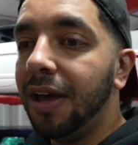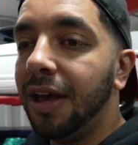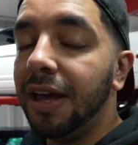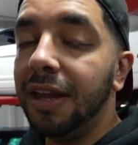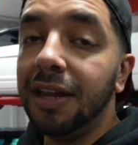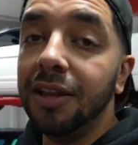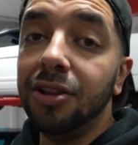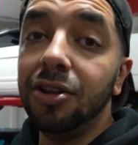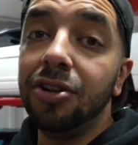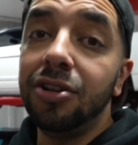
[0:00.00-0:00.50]

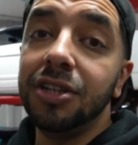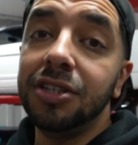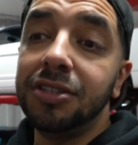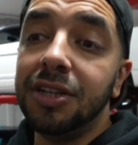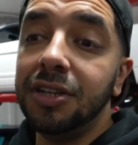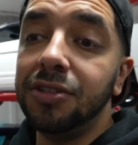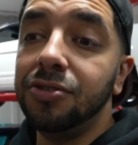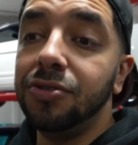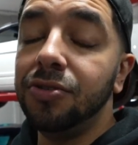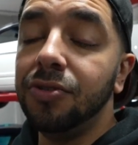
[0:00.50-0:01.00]
And he literally
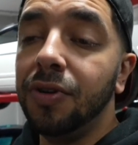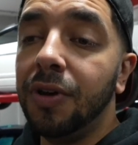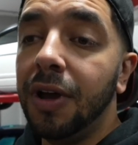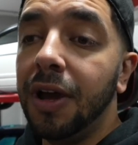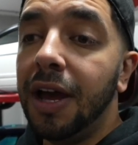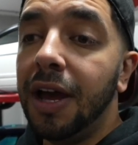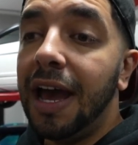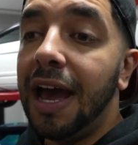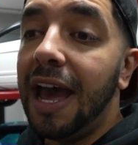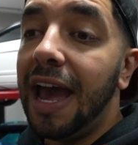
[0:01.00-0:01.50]
sends you
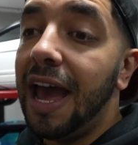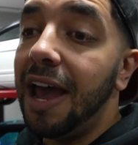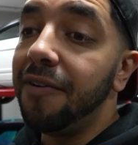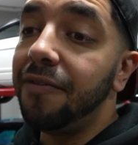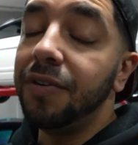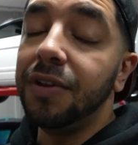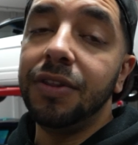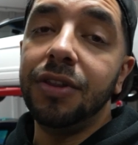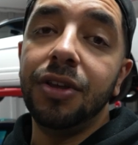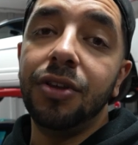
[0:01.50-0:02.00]

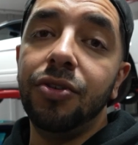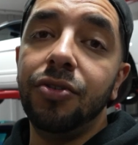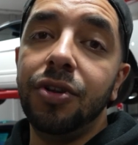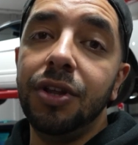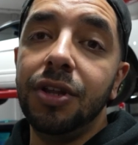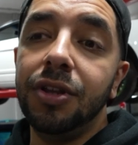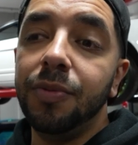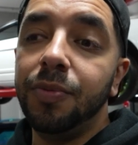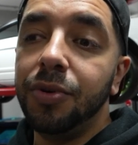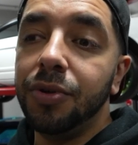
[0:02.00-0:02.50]
everything you
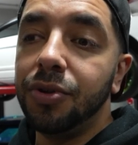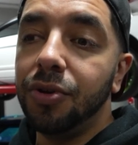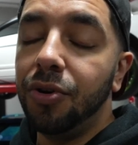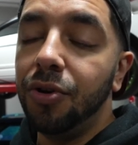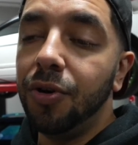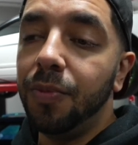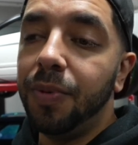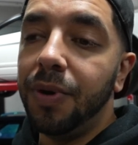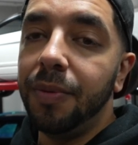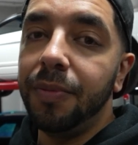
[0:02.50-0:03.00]
need to put the
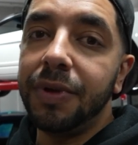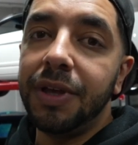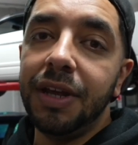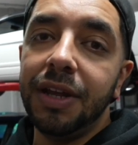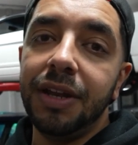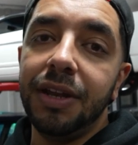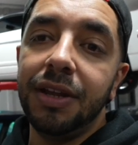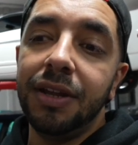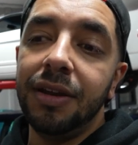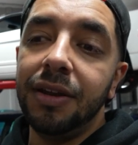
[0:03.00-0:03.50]
oil pump
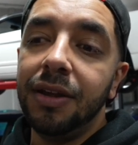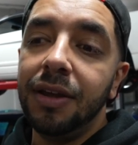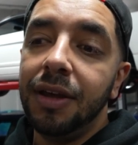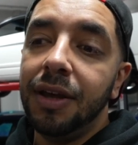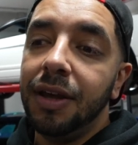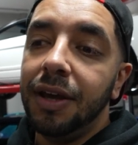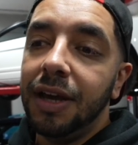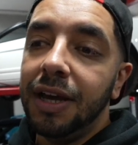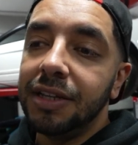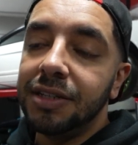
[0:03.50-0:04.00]
kit in.
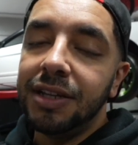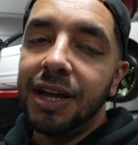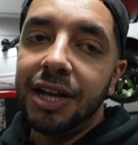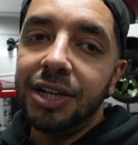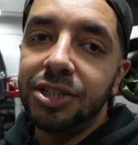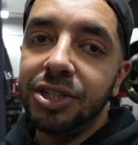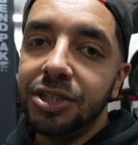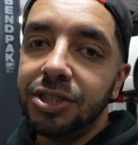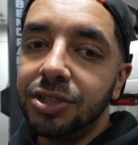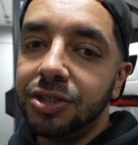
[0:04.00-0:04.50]
It's
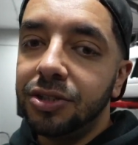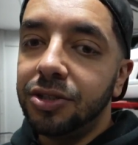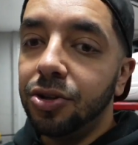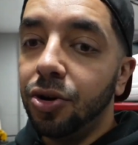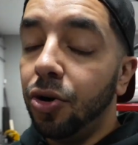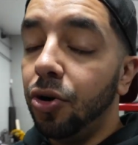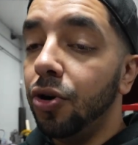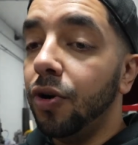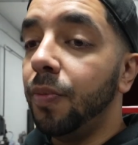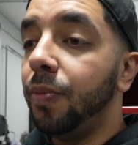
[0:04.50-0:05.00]
not just the
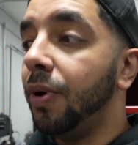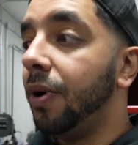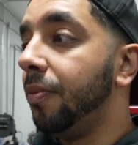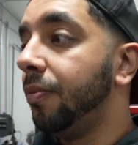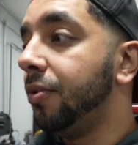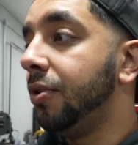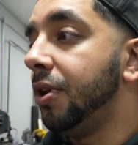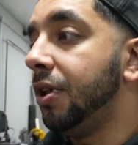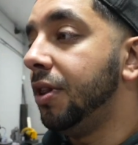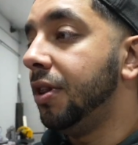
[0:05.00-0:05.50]
oil
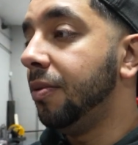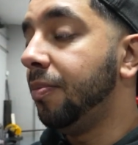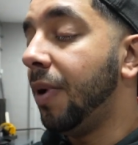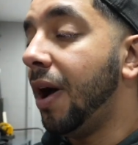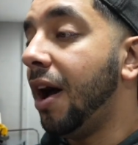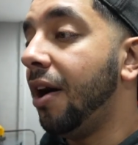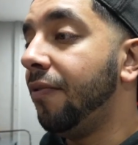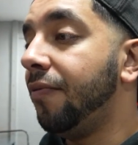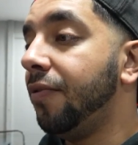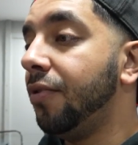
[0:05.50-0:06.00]
pump. You need the
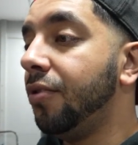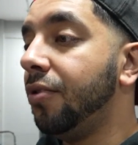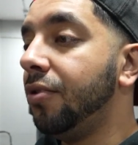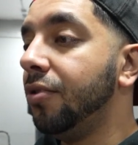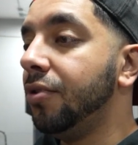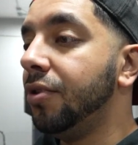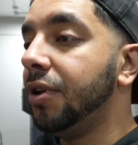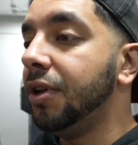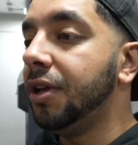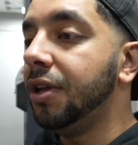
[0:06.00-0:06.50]

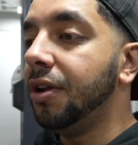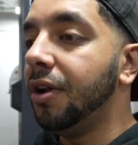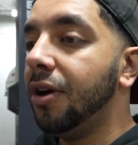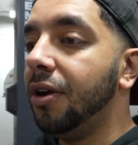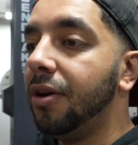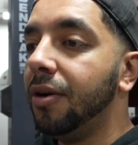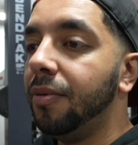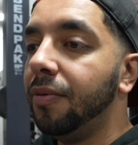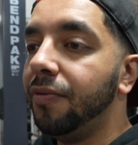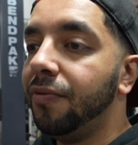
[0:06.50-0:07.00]
baffle, you need
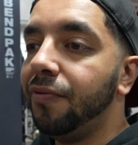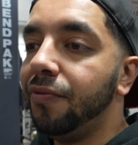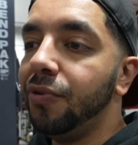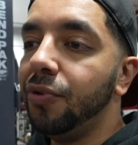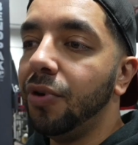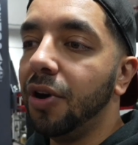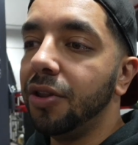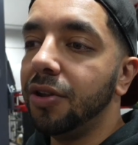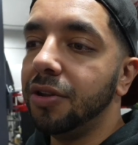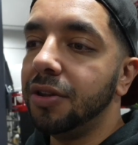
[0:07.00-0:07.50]
a
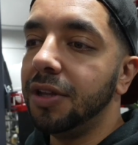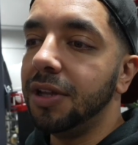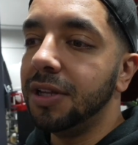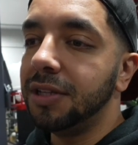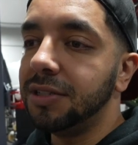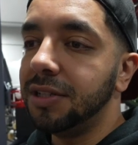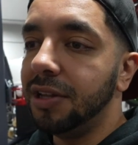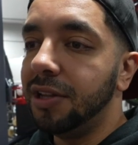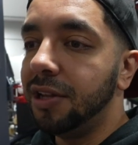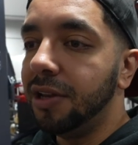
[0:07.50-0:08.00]
few other
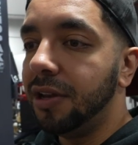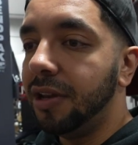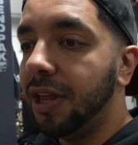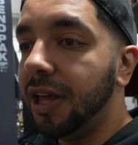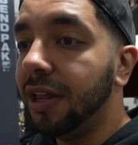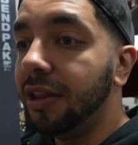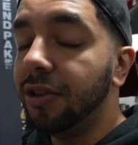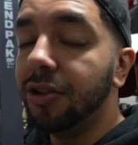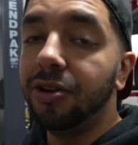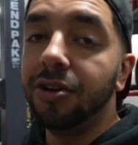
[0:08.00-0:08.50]
things, and
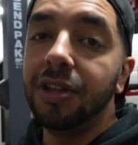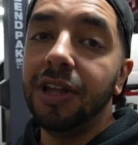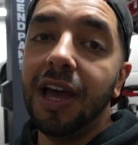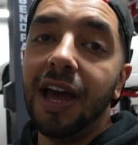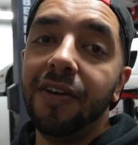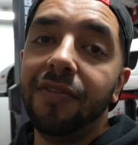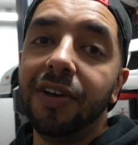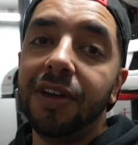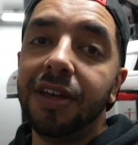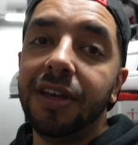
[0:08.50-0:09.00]
they literally
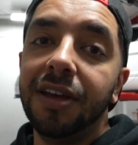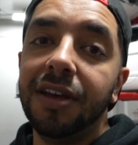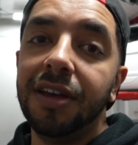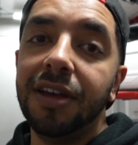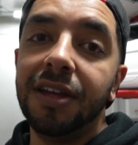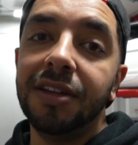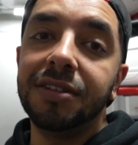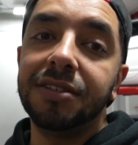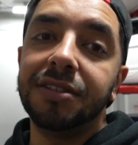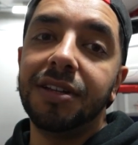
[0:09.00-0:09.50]
have a kit
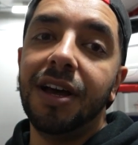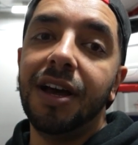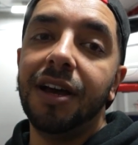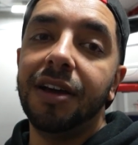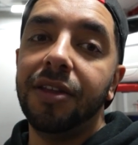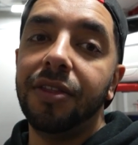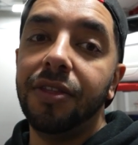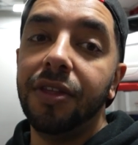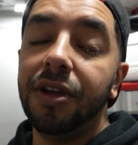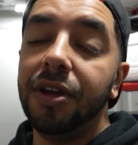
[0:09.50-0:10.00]
in
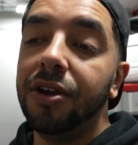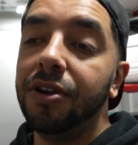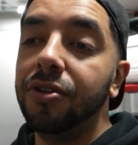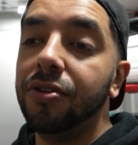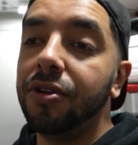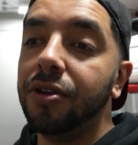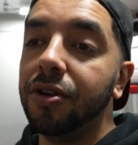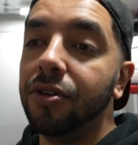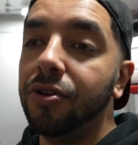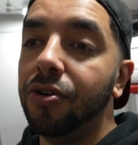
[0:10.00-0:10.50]
stock there. You
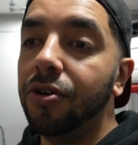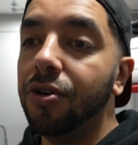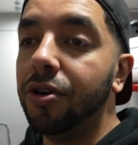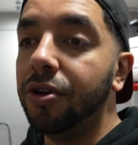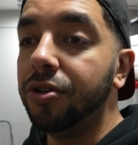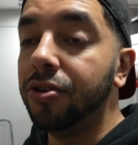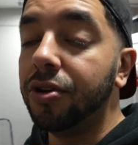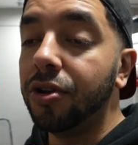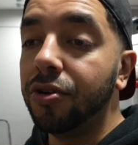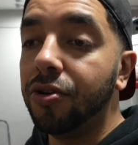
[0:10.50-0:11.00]
can call
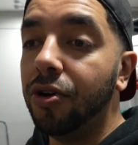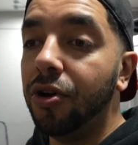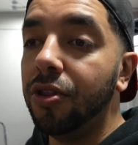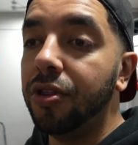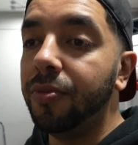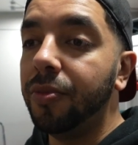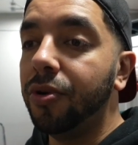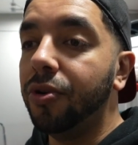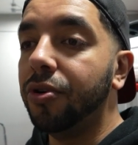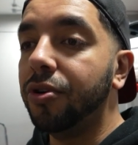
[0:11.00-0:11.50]

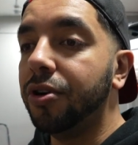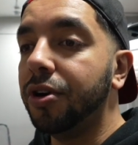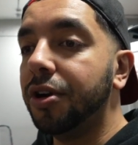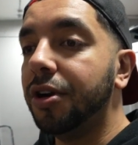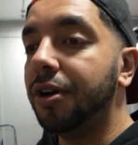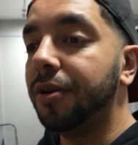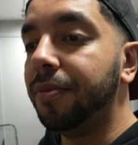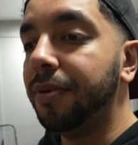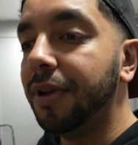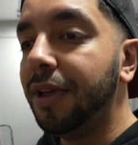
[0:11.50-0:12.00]
them and order it
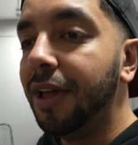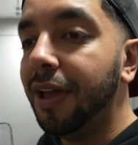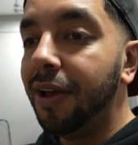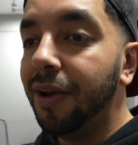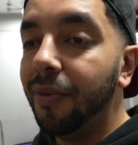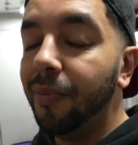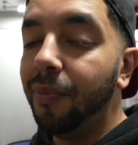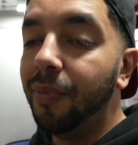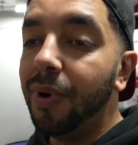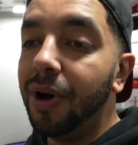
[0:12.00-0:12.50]
up.
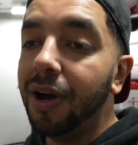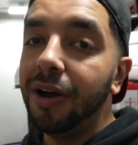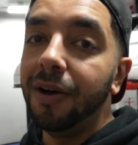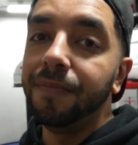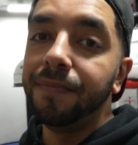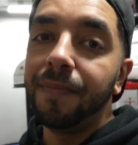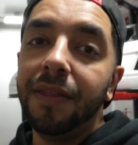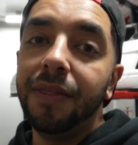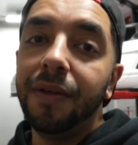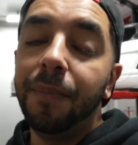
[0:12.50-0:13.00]

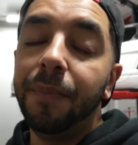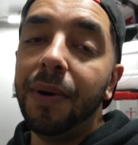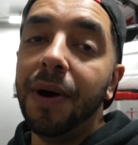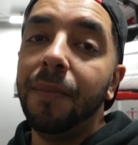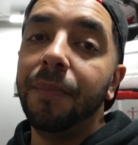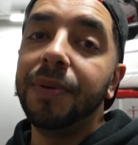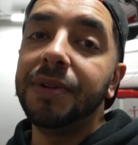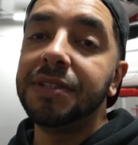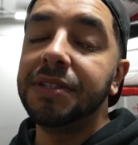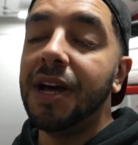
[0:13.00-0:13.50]
But the
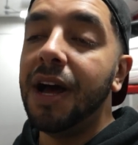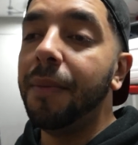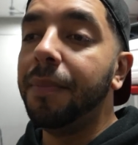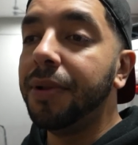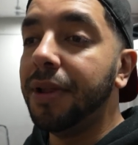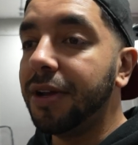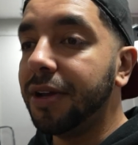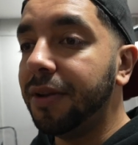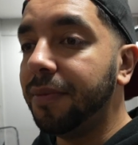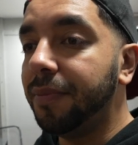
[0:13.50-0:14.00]
pump is not
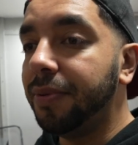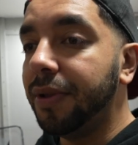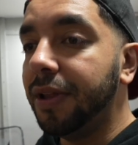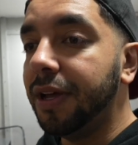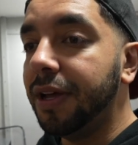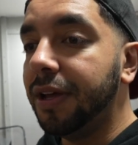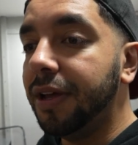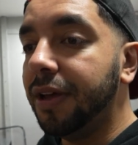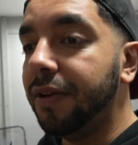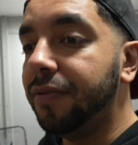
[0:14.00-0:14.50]
plug and
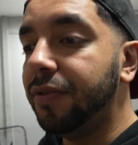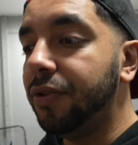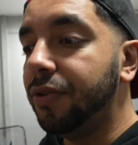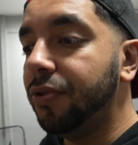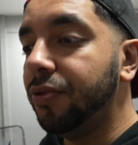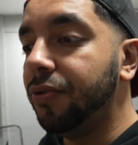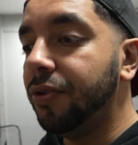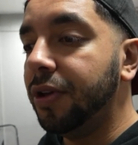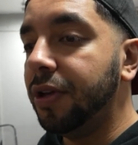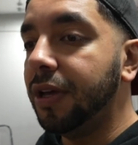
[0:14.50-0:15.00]
play if you're
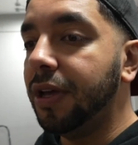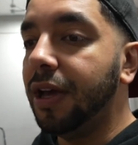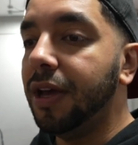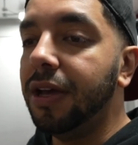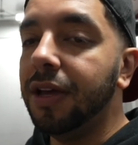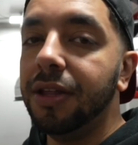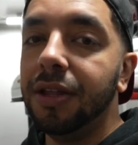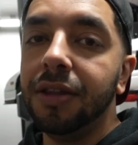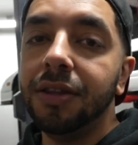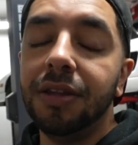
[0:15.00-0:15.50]
doing
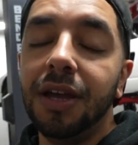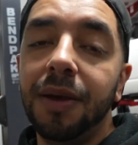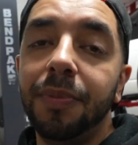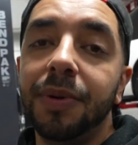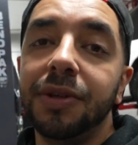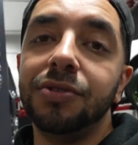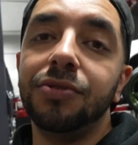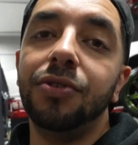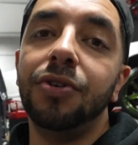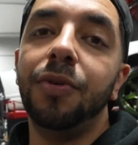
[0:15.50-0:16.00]
a Type
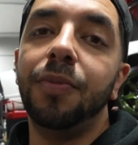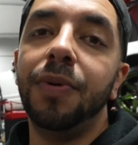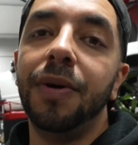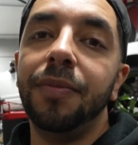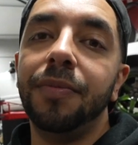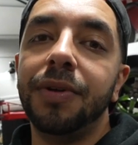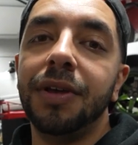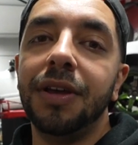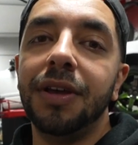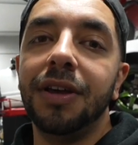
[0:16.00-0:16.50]
S oil
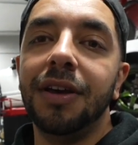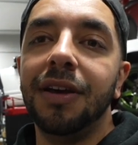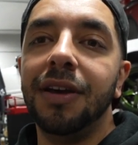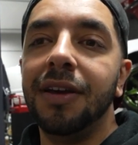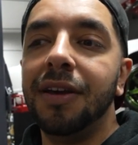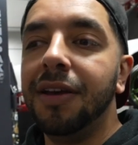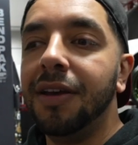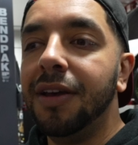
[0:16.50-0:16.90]
pump kit